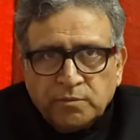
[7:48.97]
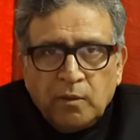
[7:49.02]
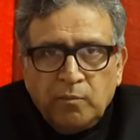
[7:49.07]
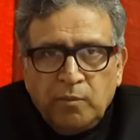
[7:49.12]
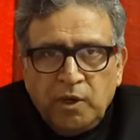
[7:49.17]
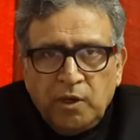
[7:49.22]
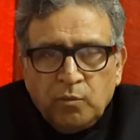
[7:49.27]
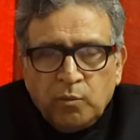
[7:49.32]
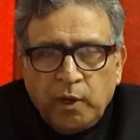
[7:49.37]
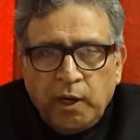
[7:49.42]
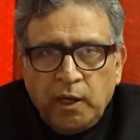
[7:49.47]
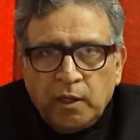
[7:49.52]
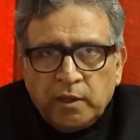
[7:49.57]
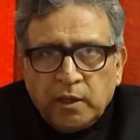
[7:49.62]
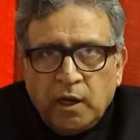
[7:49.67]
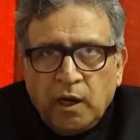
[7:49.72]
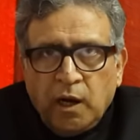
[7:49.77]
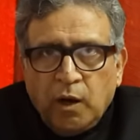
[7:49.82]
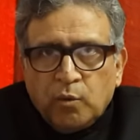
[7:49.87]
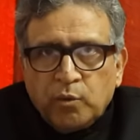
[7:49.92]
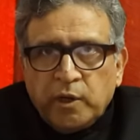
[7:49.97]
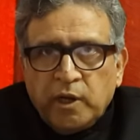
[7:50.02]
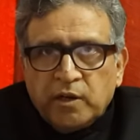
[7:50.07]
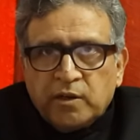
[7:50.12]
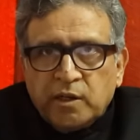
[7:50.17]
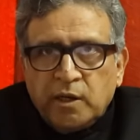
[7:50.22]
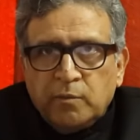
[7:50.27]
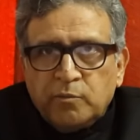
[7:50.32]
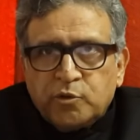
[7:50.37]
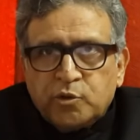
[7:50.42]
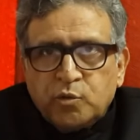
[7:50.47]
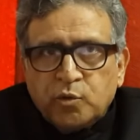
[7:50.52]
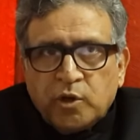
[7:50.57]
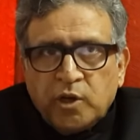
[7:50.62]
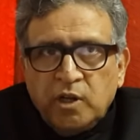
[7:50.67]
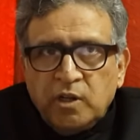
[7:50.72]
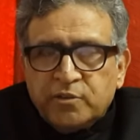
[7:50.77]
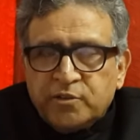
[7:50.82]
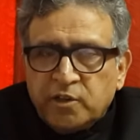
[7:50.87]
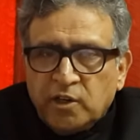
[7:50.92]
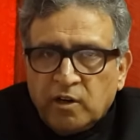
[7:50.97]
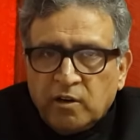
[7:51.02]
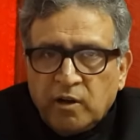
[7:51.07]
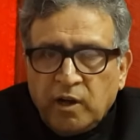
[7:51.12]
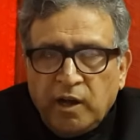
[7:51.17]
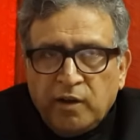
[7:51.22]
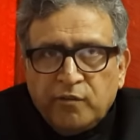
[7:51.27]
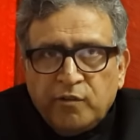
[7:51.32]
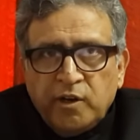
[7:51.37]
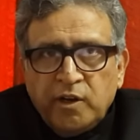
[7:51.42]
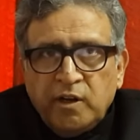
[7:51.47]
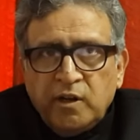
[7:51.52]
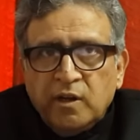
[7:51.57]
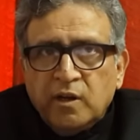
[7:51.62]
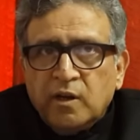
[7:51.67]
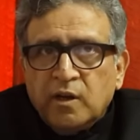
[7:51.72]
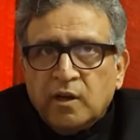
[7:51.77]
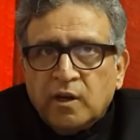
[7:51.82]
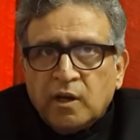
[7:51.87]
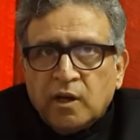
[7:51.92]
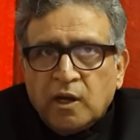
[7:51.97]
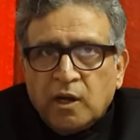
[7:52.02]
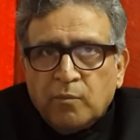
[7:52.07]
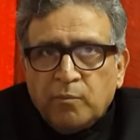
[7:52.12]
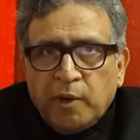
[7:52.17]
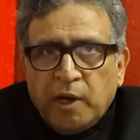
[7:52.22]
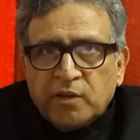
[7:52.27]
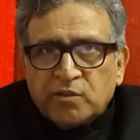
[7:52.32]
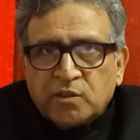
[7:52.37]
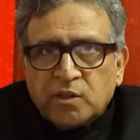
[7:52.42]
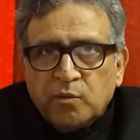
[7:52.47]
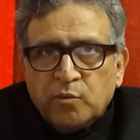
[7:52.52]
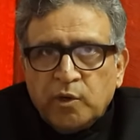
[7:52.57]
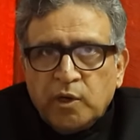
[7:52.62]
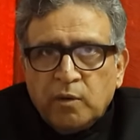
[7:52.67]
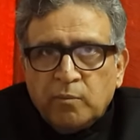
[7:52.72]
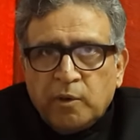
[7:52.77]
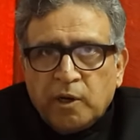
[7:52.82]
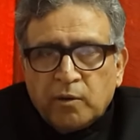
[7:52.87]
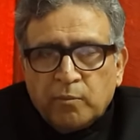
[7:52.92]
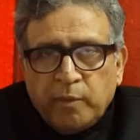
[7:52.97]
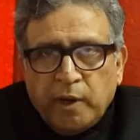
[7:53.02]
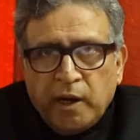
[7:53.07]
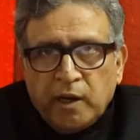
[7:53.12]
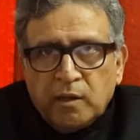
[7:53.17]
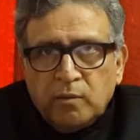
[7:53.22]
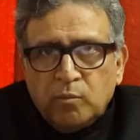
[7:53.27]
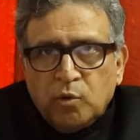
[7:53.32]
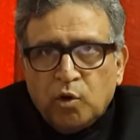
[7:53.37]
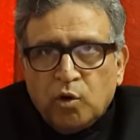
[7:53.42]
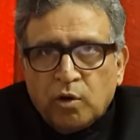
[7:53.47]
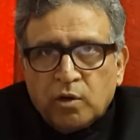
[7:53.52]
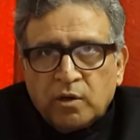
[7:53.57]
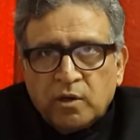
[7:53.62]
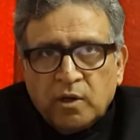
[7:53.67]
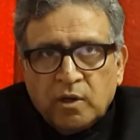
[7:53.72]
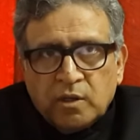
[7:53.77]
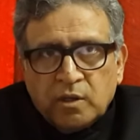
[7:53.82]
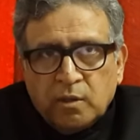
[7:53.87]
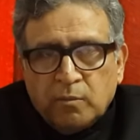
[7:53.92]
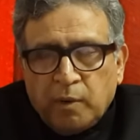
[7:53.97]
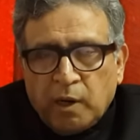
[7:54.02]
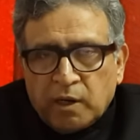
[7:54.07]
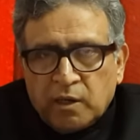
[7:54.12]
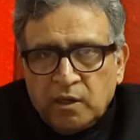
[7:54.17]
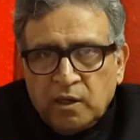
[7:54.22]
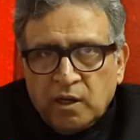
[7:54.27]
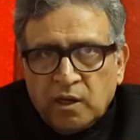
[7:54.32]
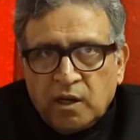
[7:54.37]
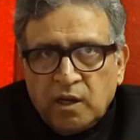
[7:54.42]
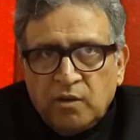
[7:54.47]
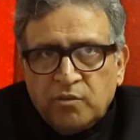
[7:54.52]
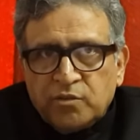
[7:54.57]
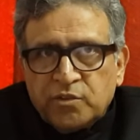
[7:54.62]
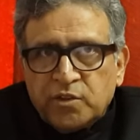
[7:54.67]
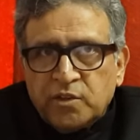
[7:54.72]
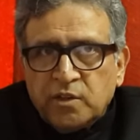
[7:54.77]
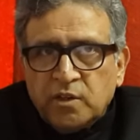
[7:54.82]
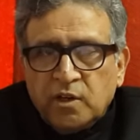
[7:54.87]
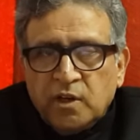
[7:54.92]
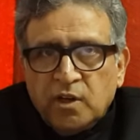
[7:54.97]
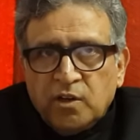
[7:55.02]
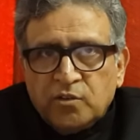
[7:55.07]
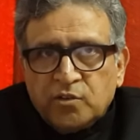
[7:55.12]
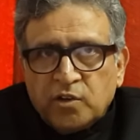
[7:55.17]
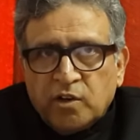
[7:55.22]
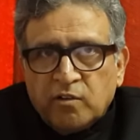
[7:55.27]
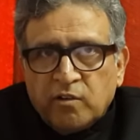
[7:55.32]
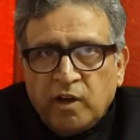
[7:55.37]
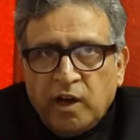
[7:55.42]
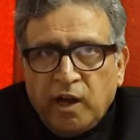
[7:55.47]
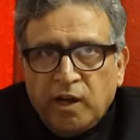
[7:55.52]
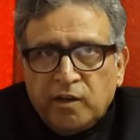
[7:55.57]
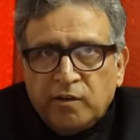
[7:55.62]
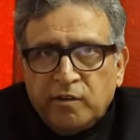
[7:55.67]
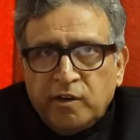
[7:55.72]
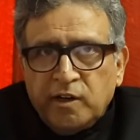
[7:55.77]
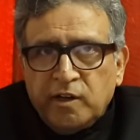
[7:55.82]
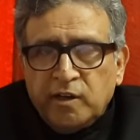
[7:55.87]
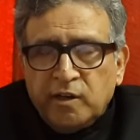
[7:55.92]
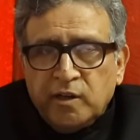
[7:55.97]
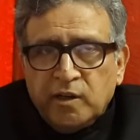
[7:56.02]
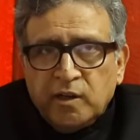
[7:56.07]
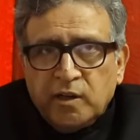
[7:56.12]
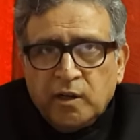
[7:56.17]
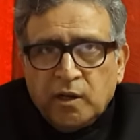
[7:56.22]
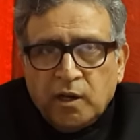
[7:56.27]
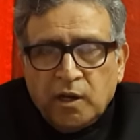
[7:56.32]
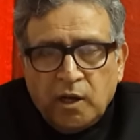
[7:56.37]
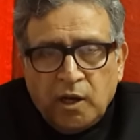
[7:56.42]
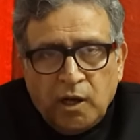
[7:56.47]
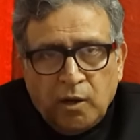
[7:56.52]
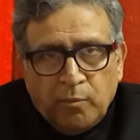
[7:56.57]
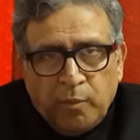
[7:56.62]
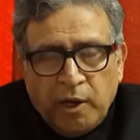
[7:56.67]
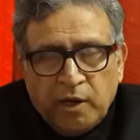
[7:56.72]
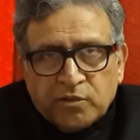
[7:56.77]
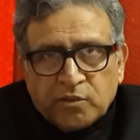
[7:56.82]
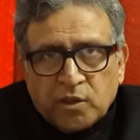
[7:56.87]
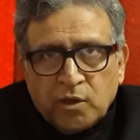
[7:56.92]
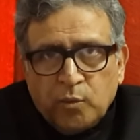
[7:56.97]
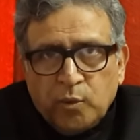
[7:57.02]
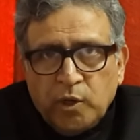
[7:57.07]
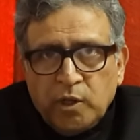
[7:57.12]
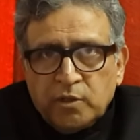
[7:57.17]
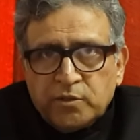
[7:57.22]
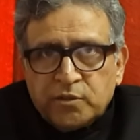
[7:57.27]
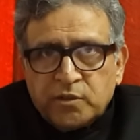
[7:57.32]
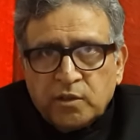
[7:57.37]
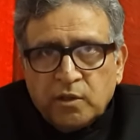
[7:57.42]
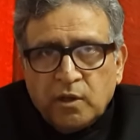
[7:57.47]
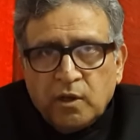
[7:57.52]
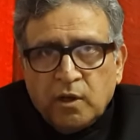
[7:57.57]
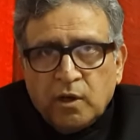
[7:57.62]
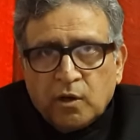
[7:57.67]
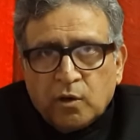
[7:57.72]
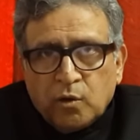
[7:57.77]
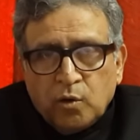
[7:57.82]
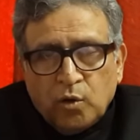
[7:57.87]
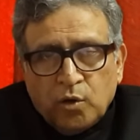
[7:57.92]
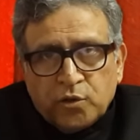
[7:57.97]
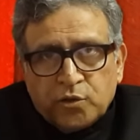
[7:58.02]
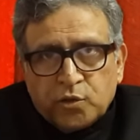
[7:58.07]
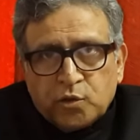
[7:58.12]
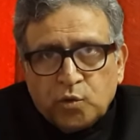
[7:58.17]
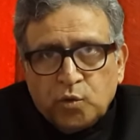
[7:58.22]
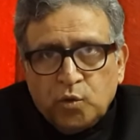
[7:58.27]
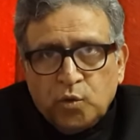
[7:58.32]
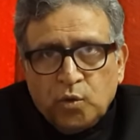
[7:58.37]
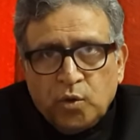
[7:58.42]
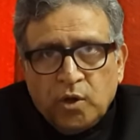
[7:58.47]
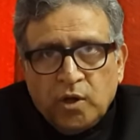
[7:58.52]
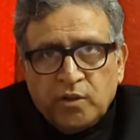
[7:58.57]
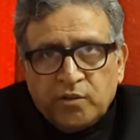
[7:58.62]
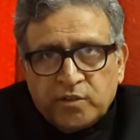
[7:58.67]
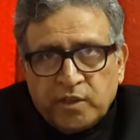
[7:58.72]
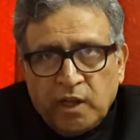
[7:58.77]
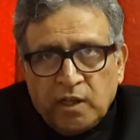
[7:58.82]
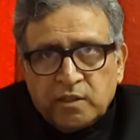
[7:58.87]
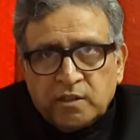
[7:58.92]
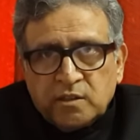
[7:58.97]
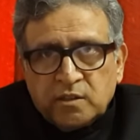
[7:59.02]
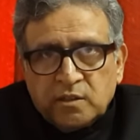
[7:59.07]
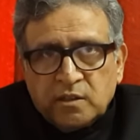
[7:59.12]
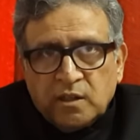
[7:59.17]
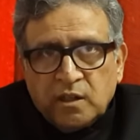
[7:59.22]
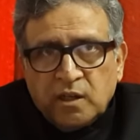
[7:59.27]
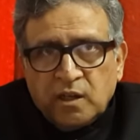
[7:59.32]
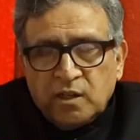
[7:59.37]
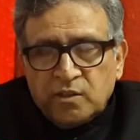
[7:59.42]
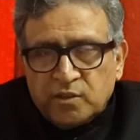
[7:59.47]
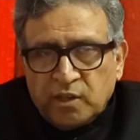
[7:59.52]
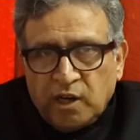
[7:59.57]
Meanwhile, the Hound attempts to kill Sir Henry Baskerville, but Barrymore, the butler, gives Sir Henry Baskerville's clothes to Selden, his